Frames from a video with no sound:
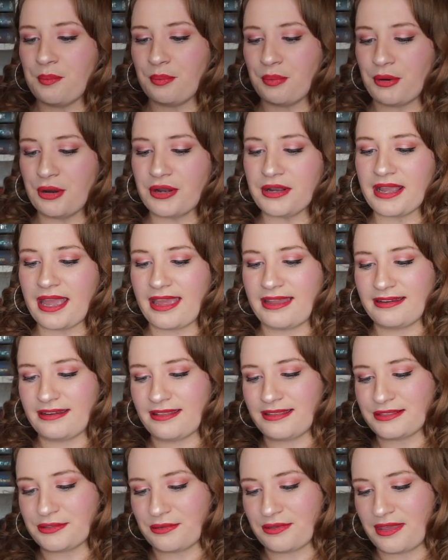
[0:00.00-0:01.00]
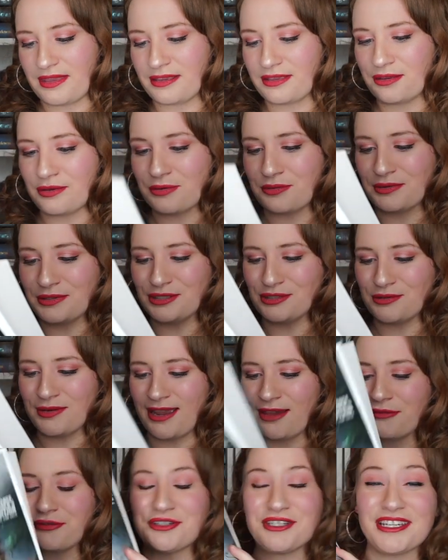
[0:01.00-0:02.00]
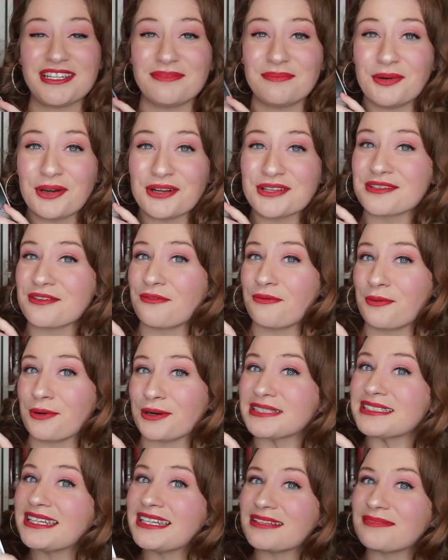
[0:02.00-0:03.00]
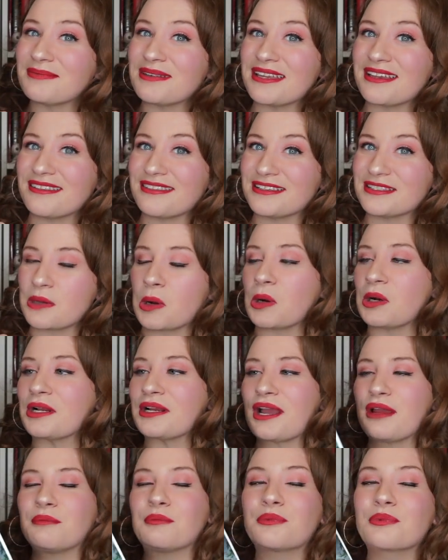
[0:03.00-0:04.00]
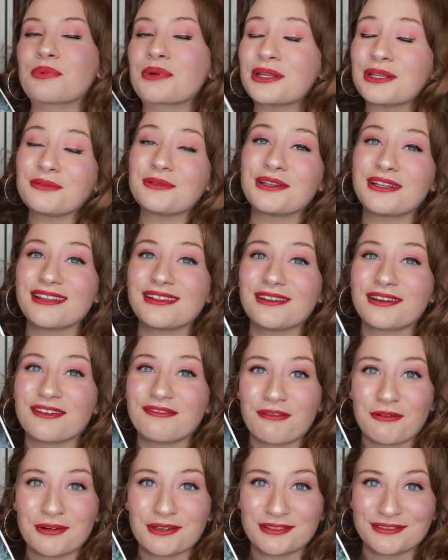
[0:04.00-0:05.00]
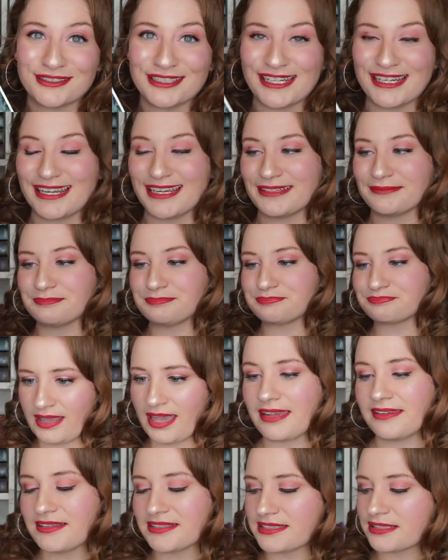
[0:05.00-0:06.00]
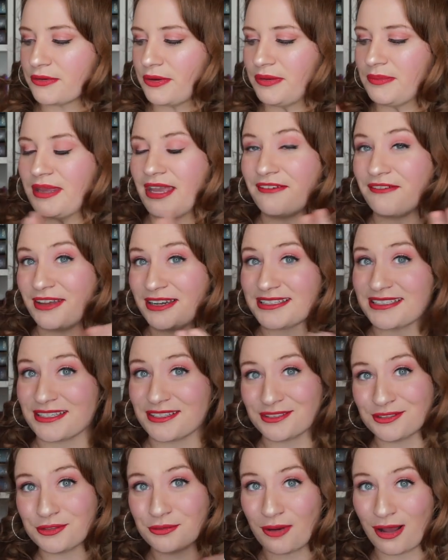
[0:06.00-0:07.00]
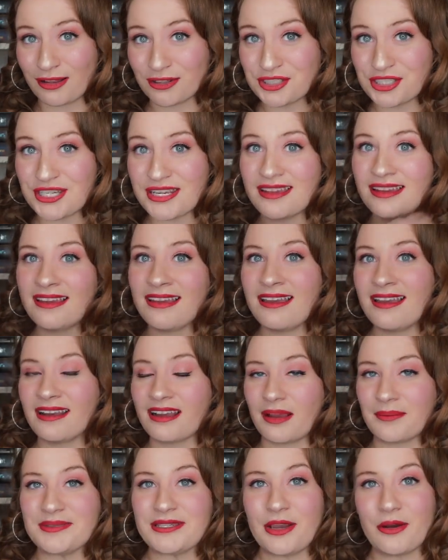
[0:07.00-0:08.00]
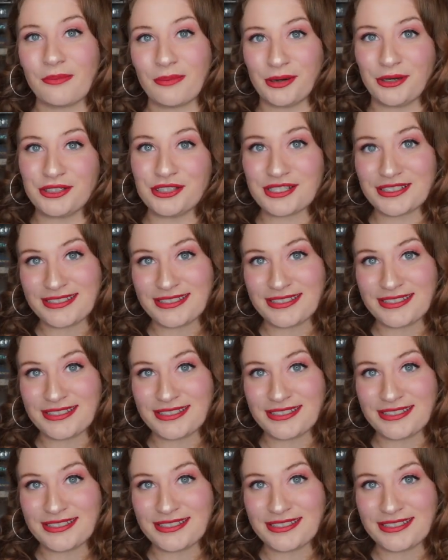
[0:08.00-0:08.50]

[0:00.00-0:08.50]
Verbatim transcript: book, and so thank you to Catherine Deegan Books for sending me this arc. I'm really looking forward to reading it. And this is going to be a fantasy duology. Comes out March